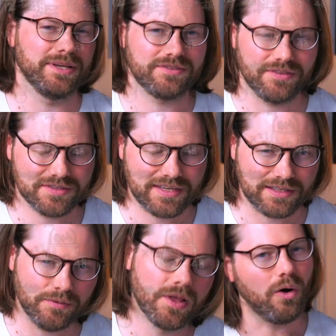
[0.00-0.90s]
based on the
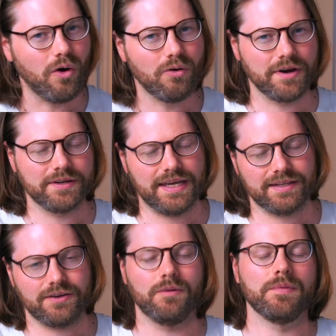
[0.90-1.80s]
signal. All very
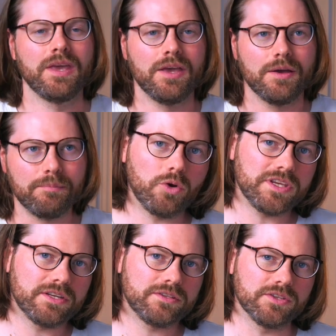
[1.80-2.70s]
technical. What
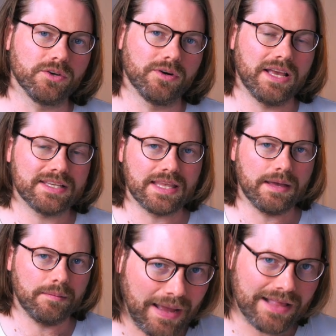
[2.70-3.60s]
you need to know is
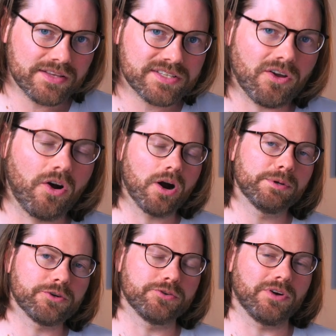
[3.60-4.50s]
that balanced
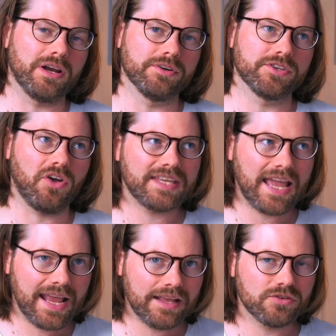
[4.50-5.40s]
armature drivers
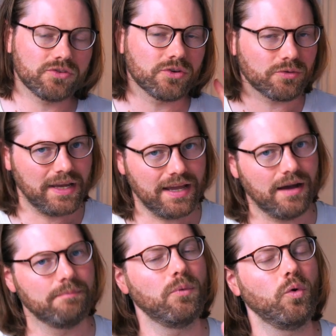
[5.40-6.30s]
tend to create
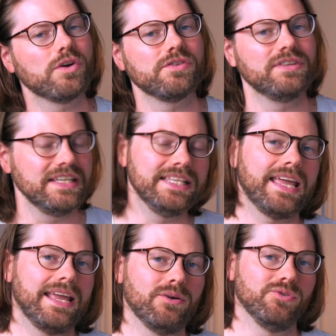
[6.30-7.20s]
a more
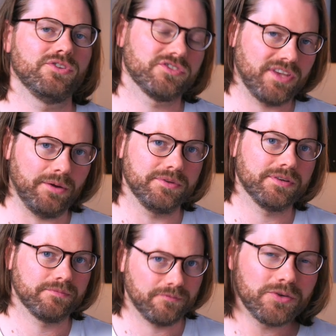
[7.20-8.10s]
detailed
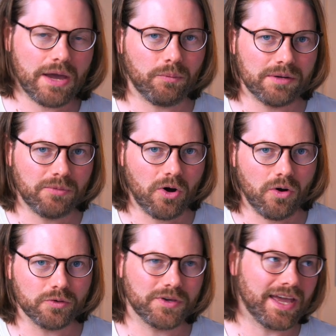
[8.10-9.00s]
sound. You can't win them
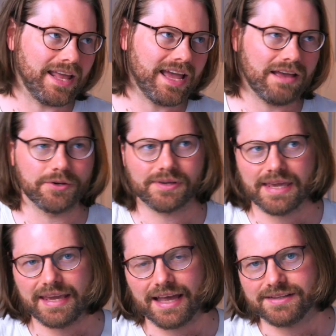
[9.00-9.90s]
all, you can't have your
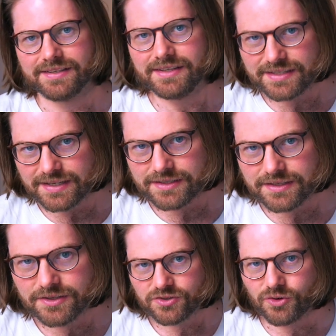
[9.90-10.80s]
cake and eat
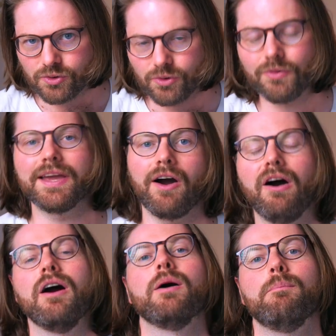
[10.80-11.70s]
it, so they
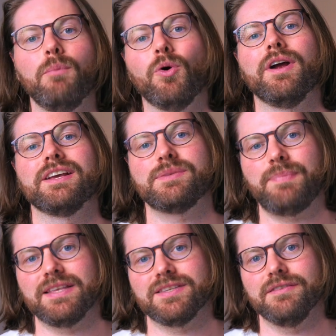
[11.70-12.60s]
are more
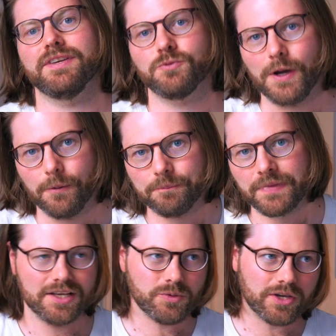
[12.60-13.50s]
expensive as well.
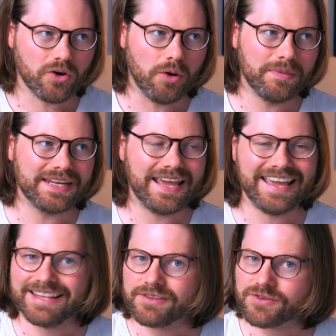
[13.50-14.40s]
It's quite common
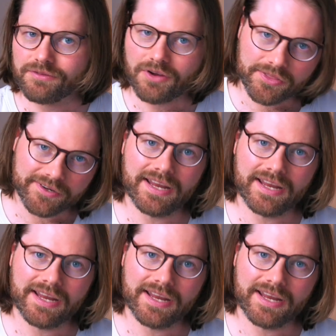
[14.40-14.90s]
in sort of other